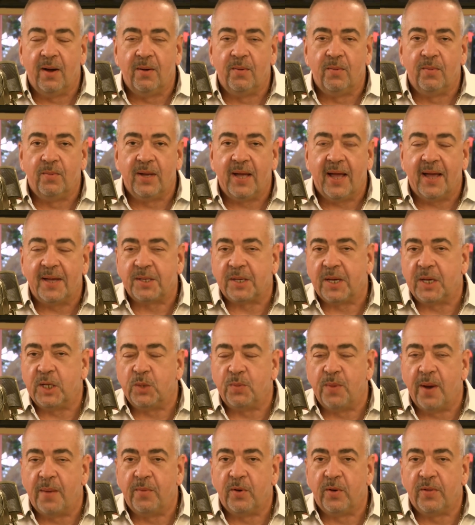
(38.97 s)
we ask
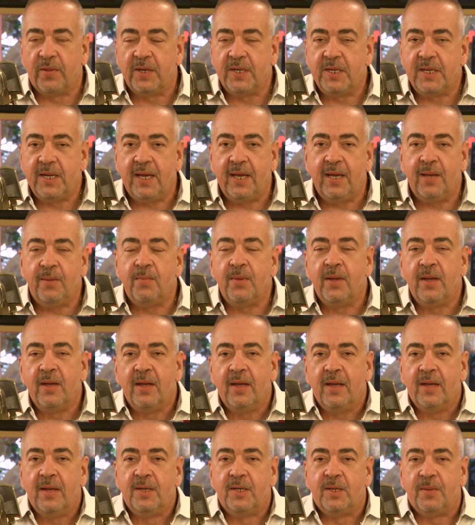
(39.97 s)
each member of the team
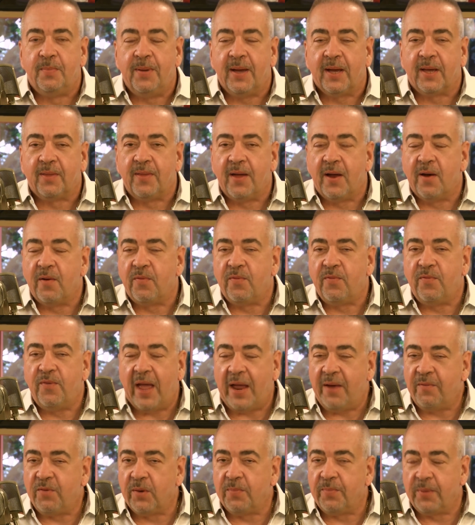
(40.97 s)
to pick their
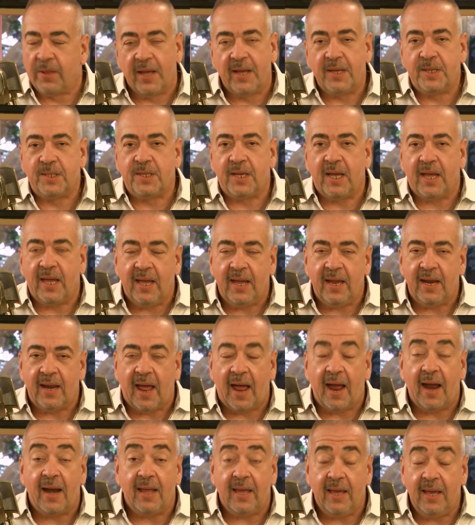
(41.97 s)
favorite place to
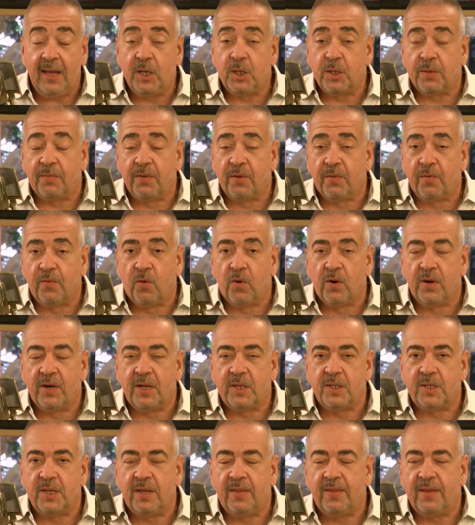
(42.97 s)
eat at each of the 4
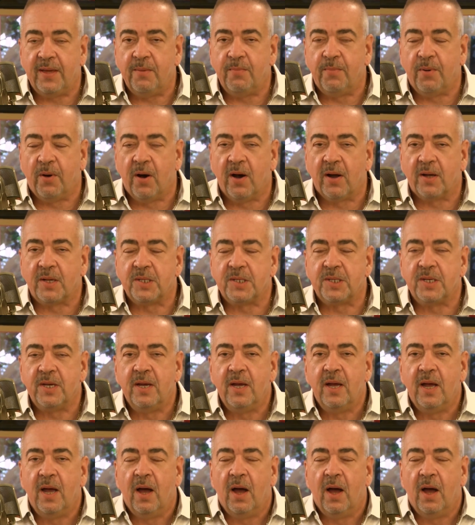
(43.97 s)
Disney theme parks,